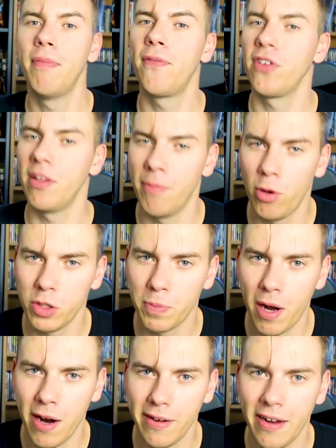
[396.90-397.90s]
But for the most
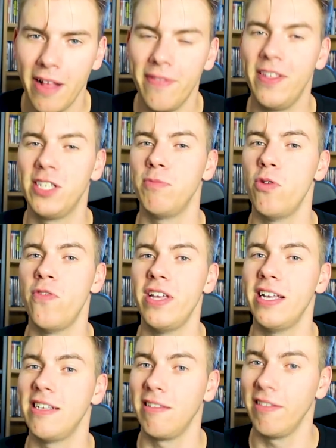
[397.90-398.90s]
part, this
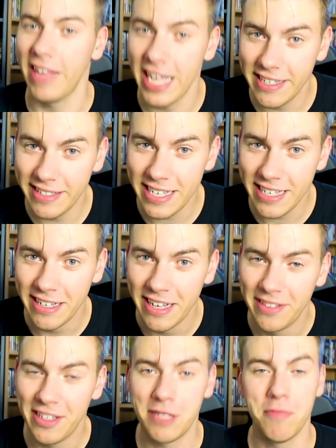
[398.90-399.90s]
movie is lazy.
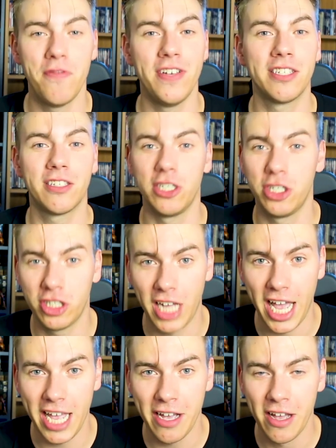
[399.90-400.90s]
This movie is
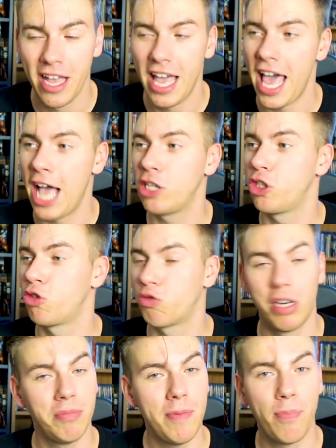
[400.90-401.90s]
cliche,
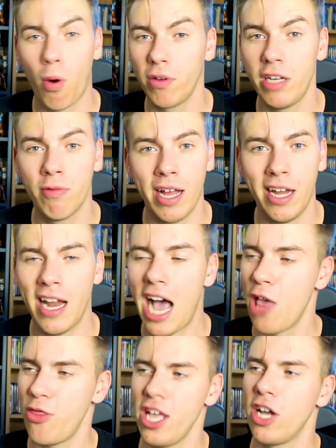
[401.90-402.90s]
extremely poorly written.
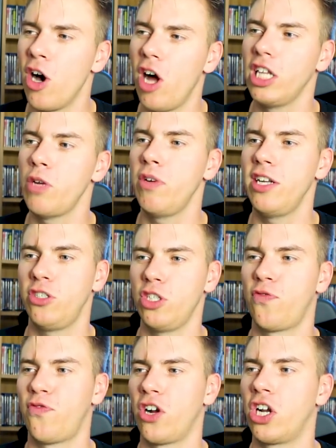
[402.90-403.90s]
I think Hollywood has
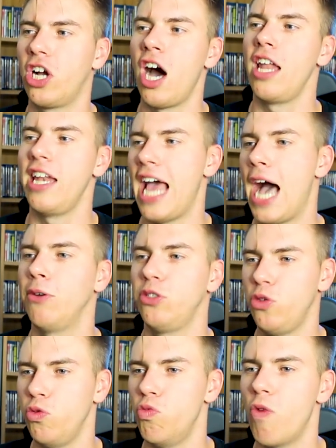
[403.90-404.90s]
just forgotten how
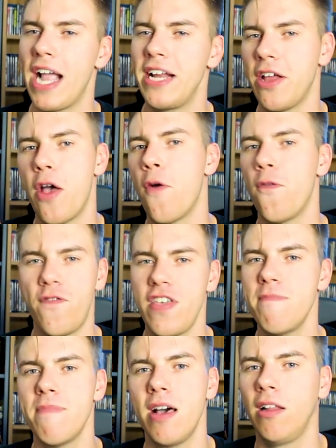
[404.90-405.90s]
to write
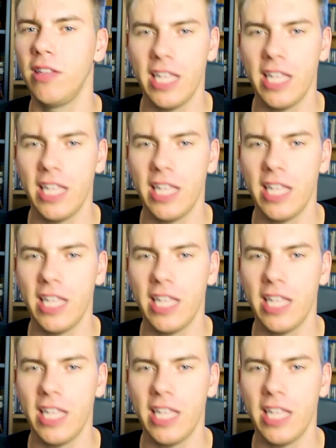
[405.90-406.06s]
female